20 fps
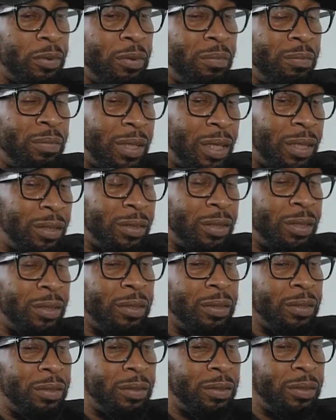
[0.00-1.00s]
And Brian
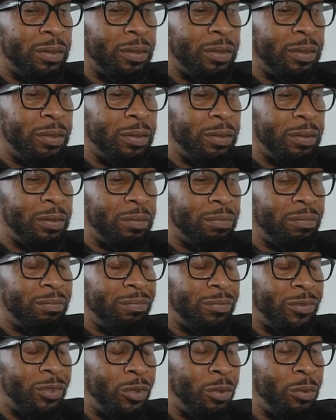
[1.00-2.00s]
says,
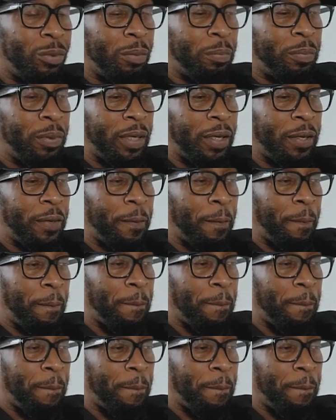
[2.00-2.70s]
You know what, Pat?